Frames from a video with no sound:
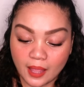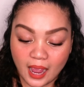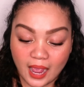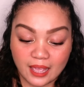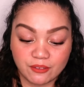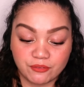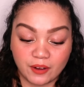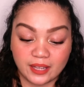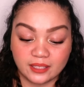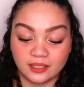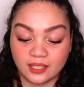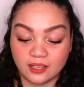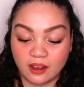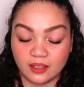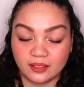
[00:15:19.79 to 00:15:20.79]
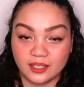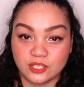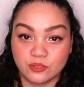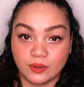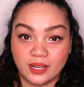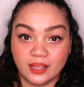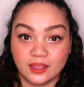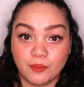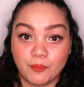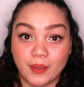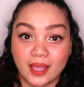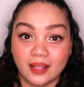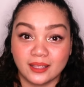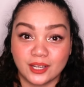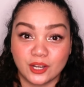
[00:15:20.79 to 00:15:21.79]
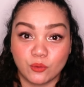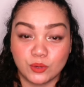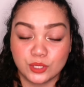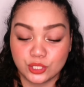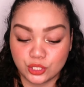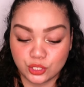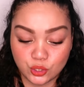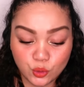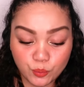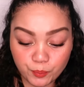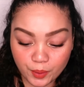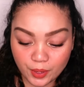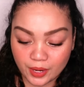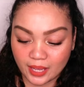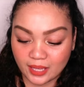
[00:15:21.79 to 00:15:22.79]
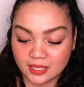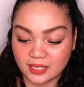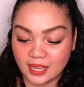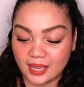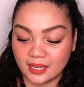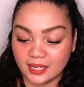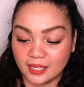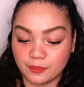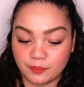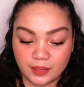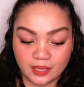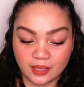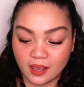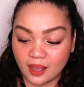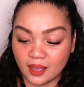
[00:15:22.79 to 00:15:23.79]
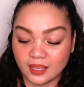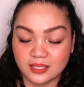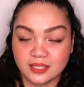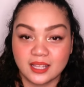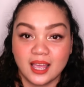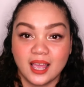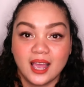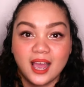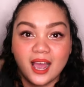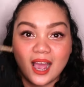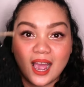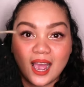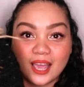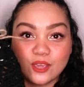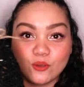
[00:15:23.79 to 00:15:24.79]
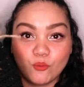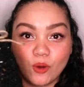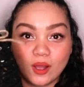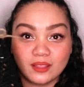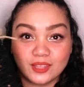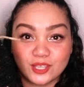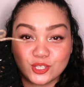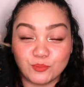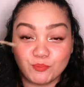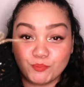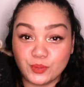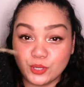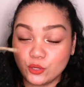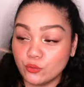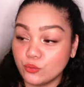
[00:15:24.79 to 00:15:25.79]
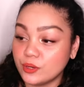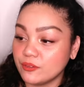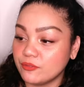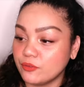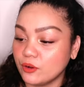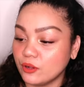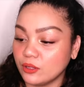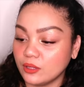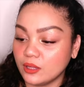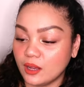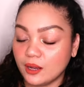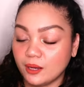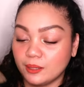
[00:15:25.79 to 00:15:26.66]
I finally got this one in the mail, and I was super excited because I won this beautiful